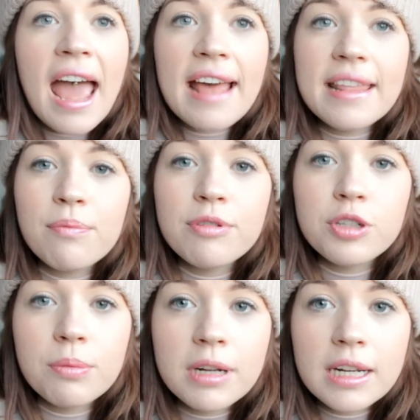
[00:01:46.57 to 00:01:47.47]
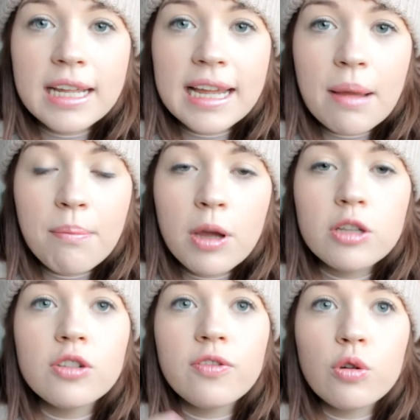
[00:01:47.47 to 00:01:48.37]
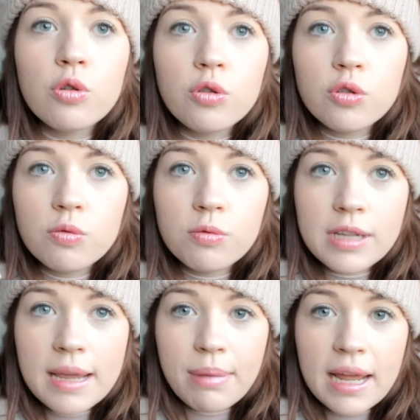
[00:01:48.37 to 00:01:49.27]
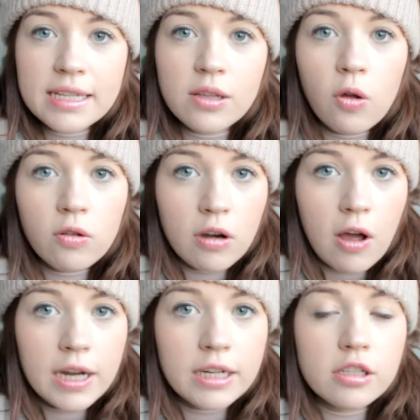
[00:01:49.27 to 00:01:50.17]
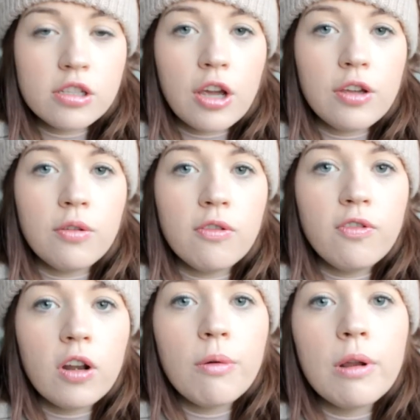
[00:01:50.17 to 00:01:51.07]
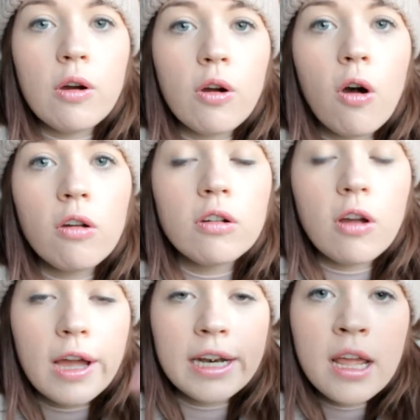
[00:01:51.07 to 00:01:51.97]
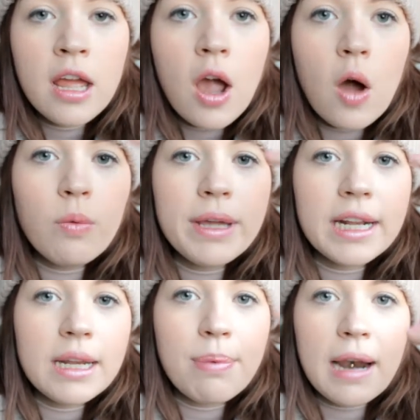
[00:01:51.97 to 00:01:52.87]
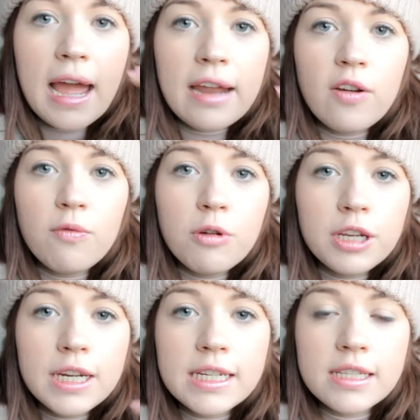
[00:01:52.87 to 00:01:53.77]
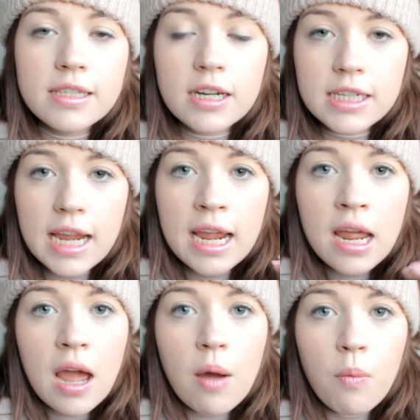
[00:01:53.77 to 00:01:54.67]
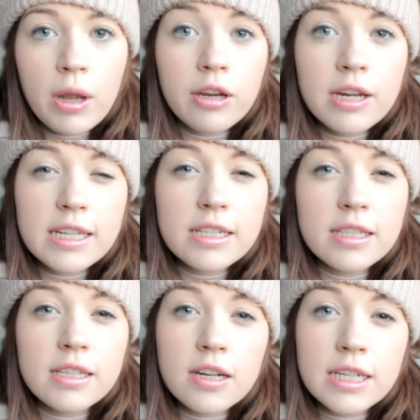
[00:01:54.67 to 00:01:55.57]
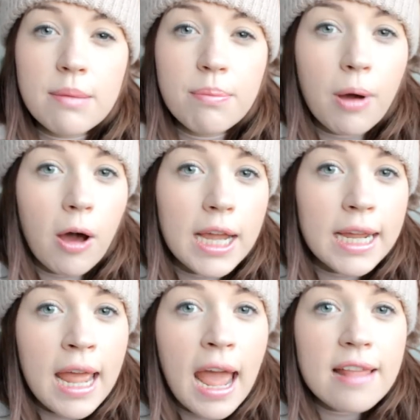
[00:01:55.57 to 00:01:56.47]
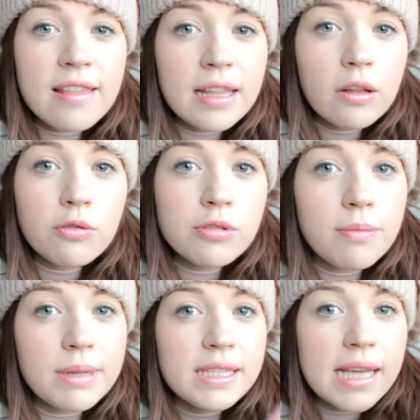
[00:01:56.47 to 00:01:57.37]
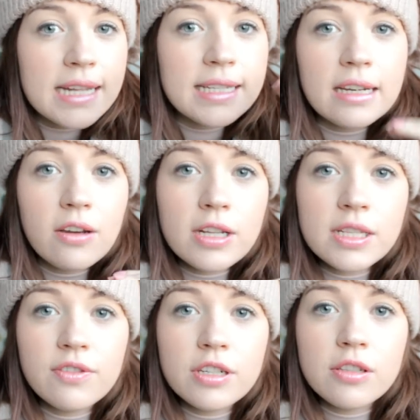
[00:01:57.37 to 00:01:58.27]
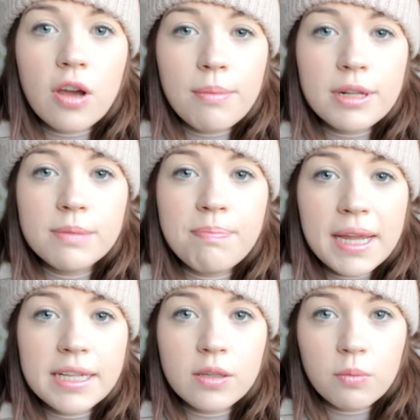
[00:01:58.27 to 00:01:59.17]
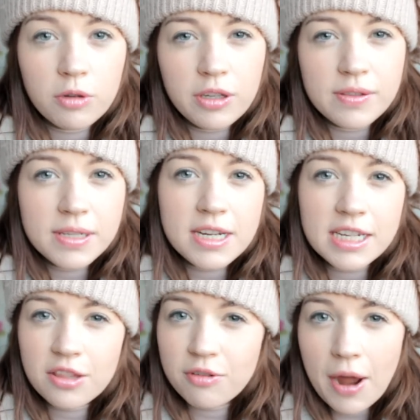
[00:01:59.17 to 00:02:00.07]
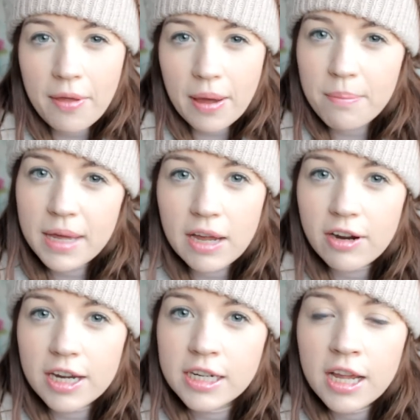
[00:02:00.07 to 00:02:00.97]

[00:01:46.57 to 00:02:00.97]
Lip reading: And then predominantly most of your course will take place online, so you'll follow along online a weekly plan of what you need to study and when you need to study it by, and then there'll also be set deadlines for assignments based on what you've studied throughout that period.